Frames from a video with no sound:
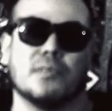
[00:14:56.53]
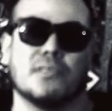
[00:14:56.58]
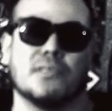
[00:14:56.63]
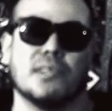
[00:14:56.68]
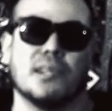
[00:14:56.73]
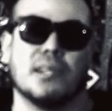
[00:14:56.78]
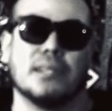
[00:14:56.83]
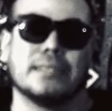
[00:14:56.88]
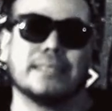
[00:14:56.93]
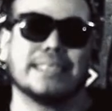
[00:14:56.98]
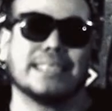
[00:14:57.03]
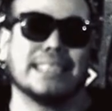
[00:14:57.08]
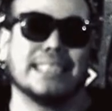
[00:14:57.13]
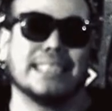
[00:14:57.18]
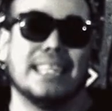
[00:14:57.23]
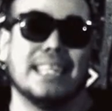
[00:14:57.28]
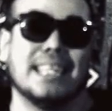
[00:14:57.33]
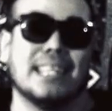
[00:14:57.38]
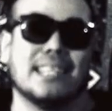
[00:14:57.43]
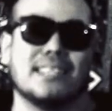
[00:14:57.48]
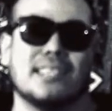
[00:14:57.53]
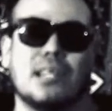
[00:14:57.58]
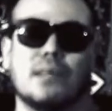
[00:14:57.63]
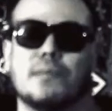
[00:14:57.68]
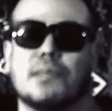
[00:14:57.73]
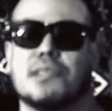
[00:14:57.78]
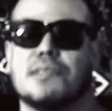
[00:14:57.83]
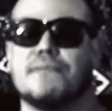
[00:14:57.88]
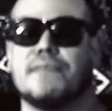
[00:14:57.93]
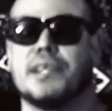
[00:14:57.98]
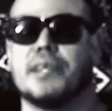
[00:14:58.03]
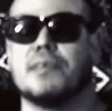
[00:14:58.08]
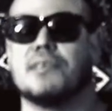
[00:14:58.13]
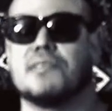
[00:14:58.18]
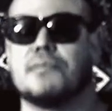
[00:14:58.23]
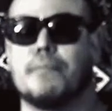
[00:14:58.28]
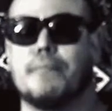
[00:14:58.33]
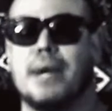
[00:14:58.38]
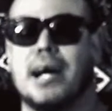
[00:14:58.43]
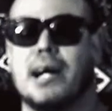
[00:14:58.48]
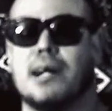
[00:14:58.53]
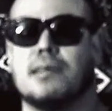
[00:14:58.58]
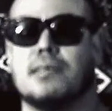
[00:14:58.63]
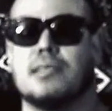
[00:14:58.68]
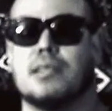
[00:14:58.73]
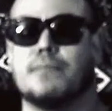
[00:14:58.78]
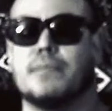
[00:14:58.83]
So, it's not what this video is about.